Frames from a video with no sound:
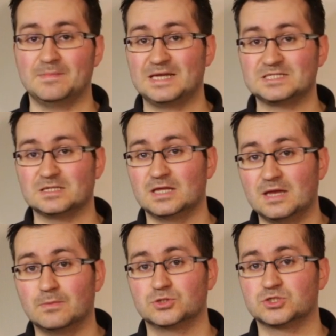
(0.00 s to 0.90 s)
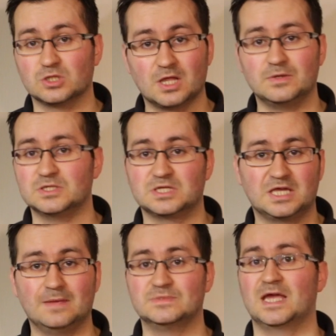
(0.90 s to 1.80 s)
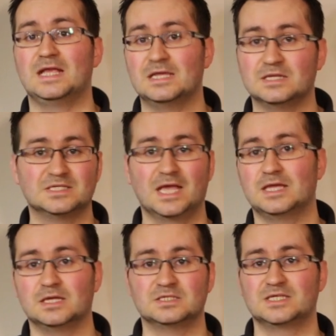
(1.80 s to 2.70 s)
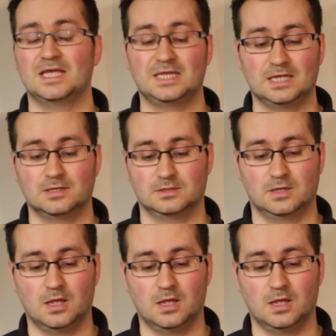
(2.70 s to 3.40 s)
Basically, it will just allow you to keep taking and taking and taking,